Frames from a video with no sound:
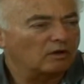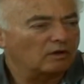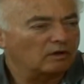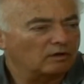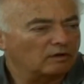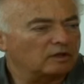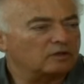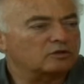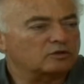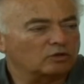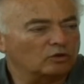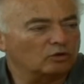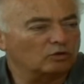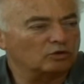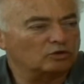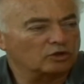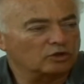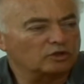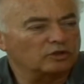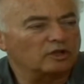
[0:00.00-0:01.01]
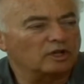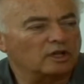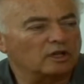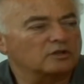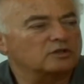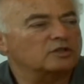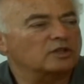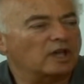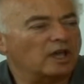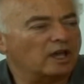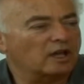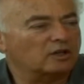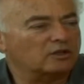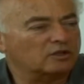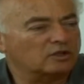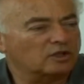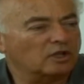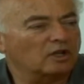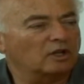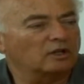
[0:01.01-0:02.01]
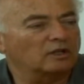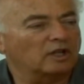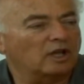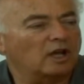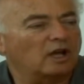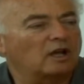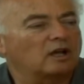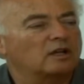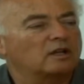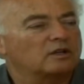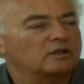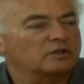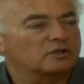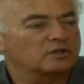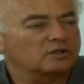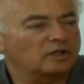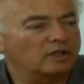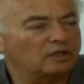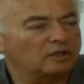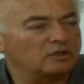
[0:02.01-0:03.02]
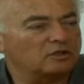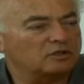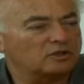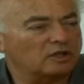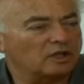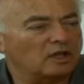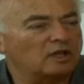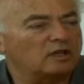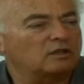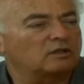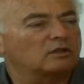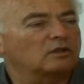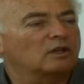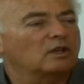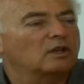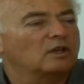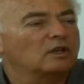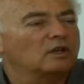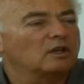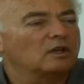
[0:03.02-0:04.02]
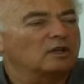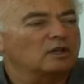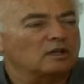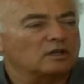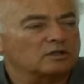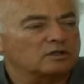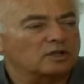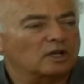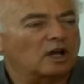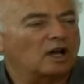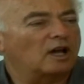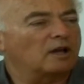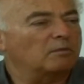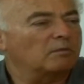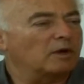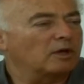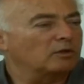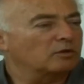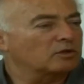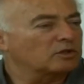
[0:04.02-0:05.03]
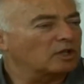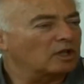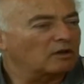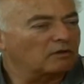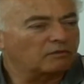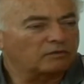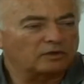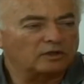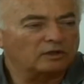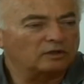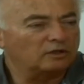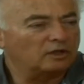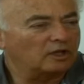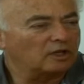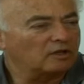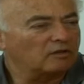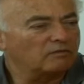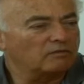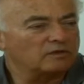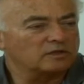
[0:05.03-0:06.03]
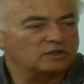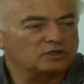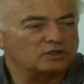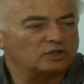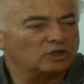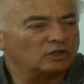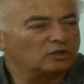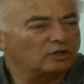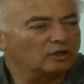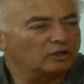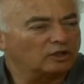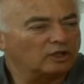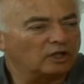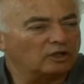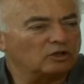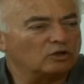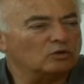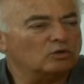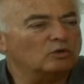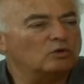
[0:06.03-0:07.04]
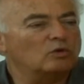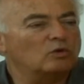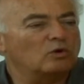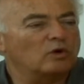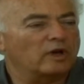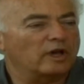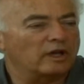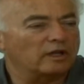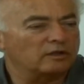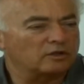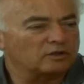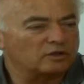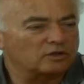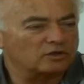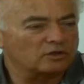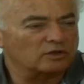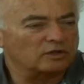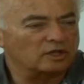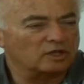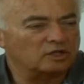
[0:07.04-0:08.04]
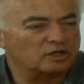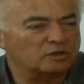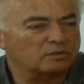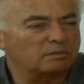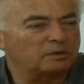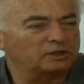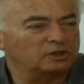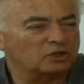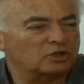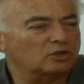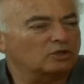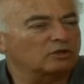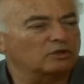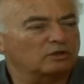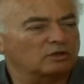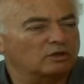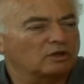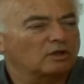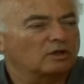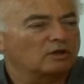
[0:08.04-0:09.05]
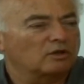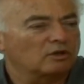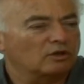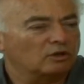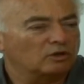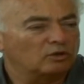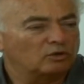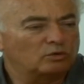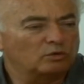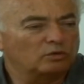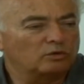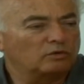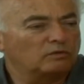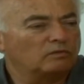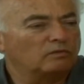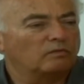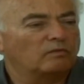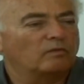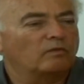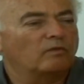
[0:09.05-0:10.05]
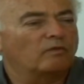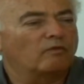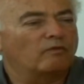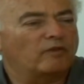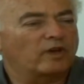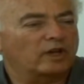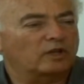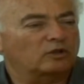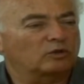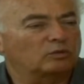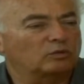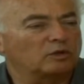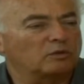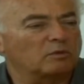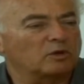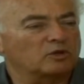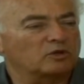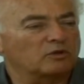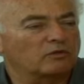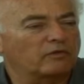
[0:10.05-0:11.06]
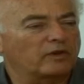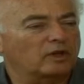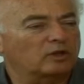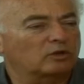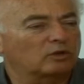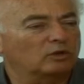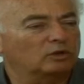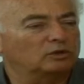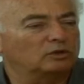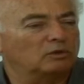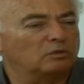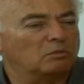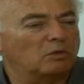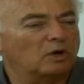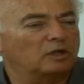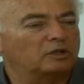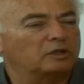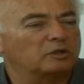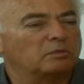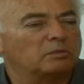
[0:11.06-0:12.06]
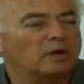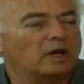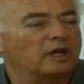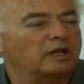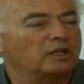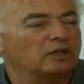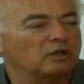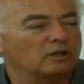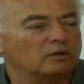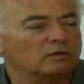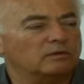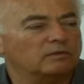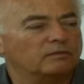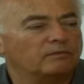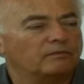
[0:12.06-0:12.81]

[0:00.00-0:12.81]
this solution is X tilde steady state is I minus F tilde inverse G tilde U, and this is an expression, a two-dimensional vector multiplying U.